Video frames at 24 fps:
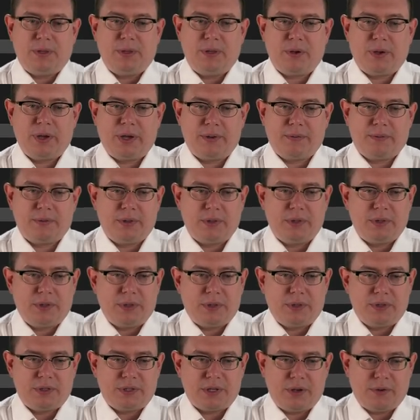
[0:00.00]
Okay,
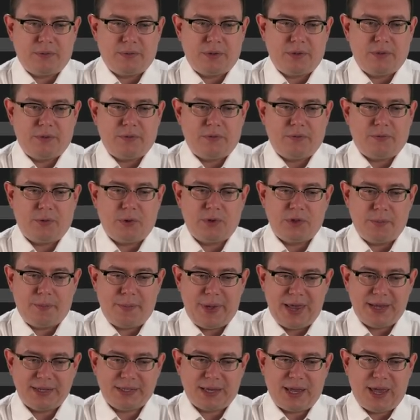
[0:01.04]
so for the
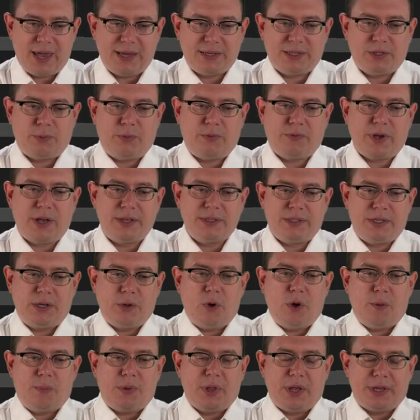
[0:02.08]
base case, we've got
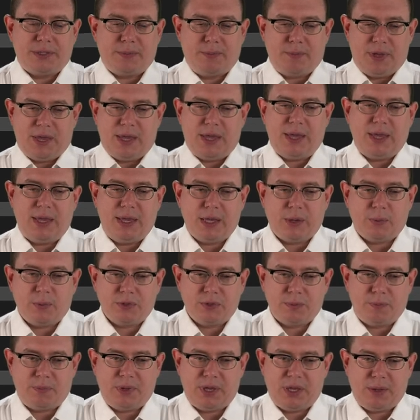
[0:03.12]
0 plus b
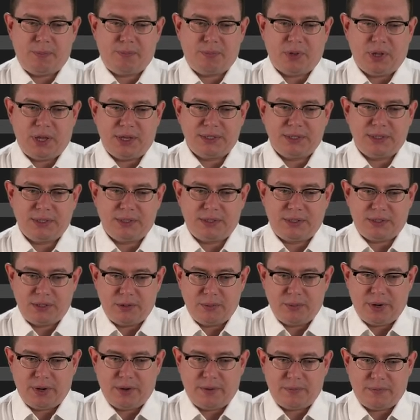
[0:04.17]
equals b plus
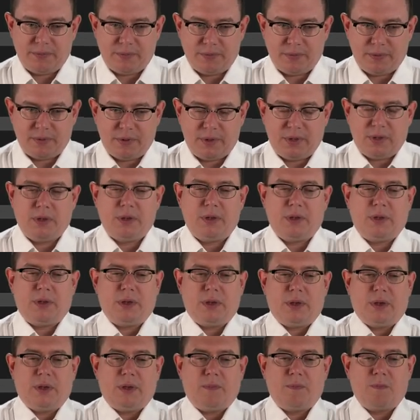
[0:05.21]
0.
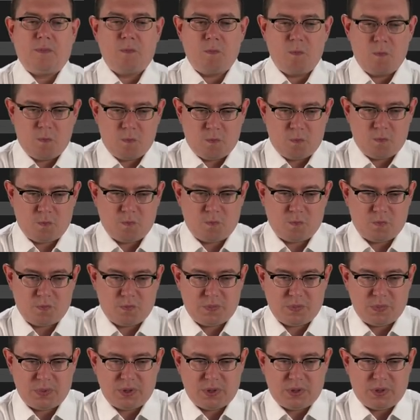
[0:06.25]
Hmm.
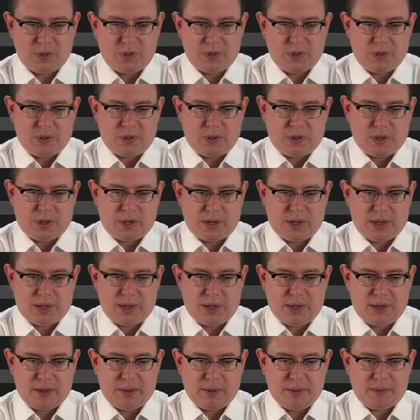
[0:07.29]

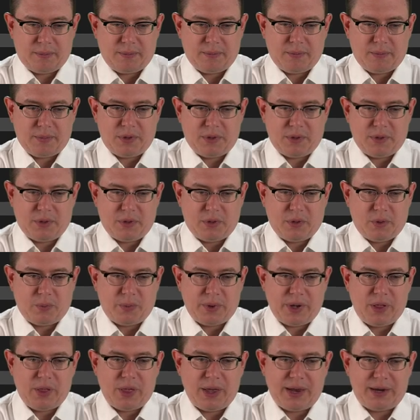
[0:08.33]
Um,
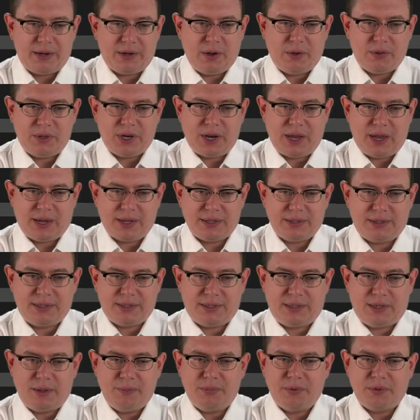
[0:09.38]
well, I know that I could
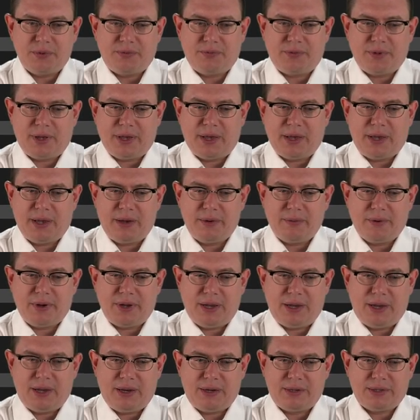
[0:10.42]
simplify,
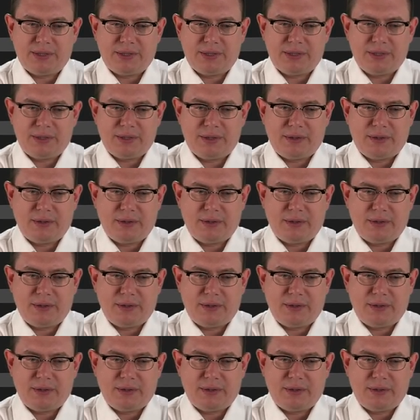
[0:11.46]
right?